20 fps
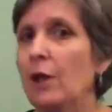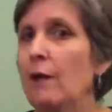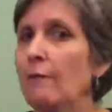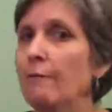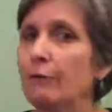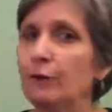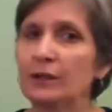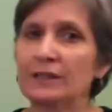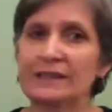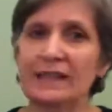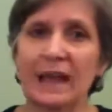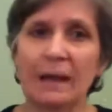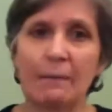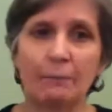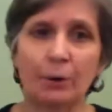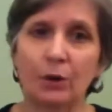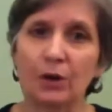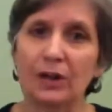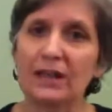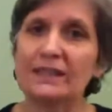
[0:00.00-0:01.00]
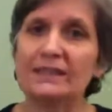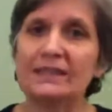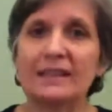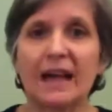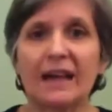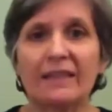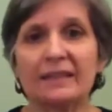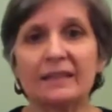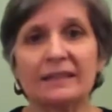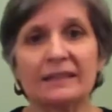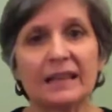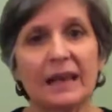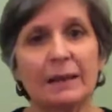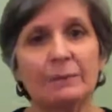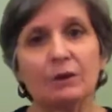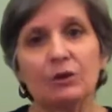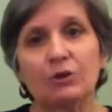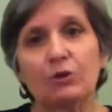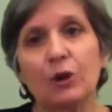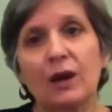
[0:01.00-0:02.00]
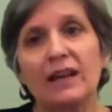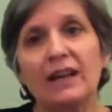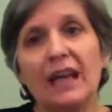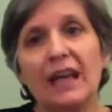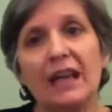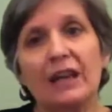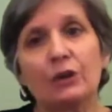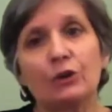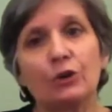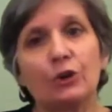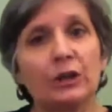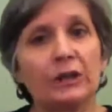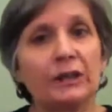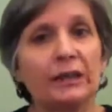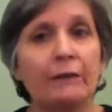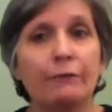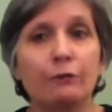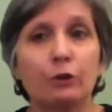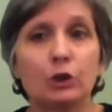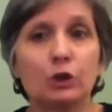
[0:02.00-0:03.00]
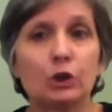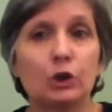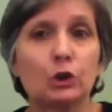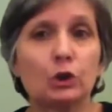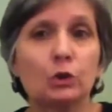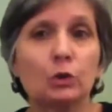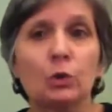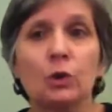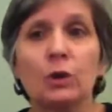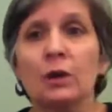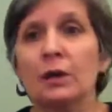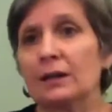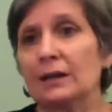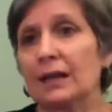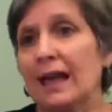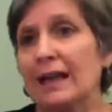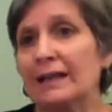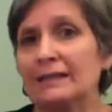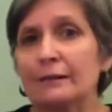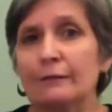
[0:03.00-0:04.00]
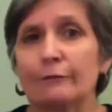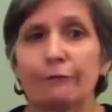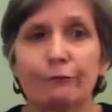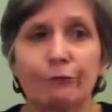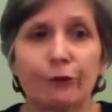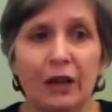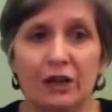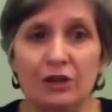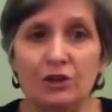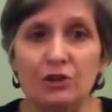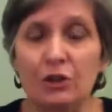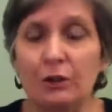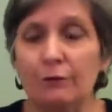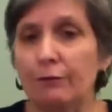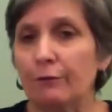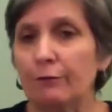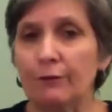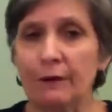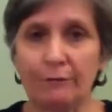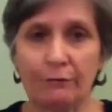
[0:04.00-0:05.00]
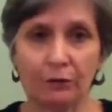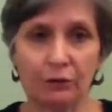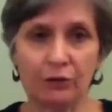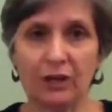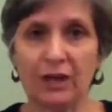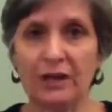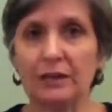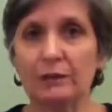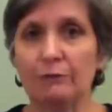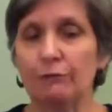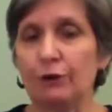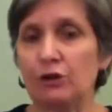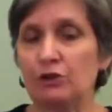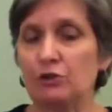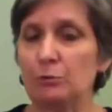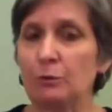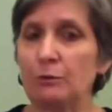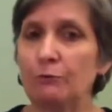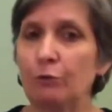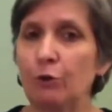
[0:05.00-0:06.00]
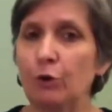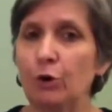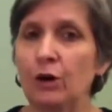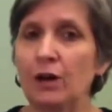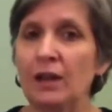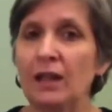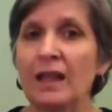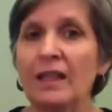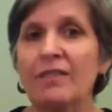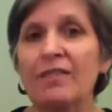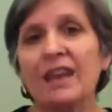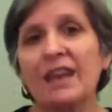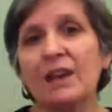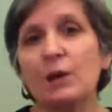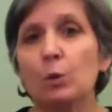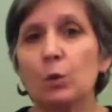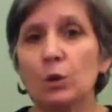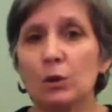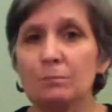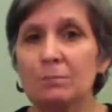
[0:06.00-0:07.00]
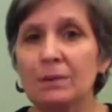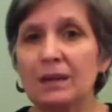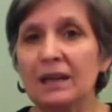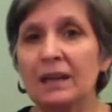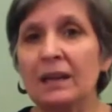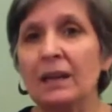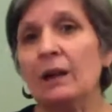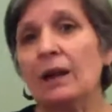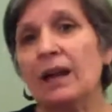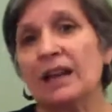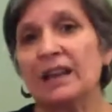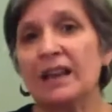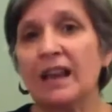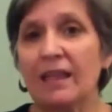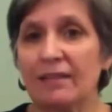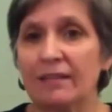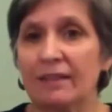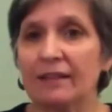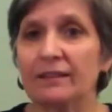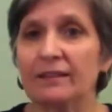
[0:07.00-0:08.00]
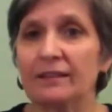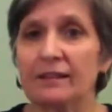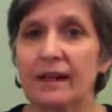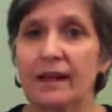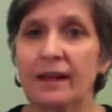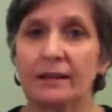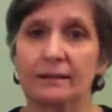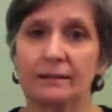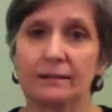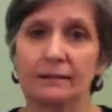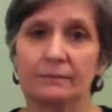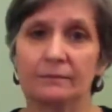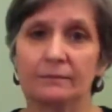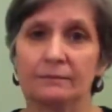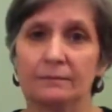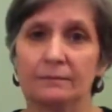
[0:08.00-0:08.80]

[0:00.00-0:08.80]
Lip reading: For example, it's not the same to try to enter a level 2 class in French if you've never studied French before than it would be in an ethics class.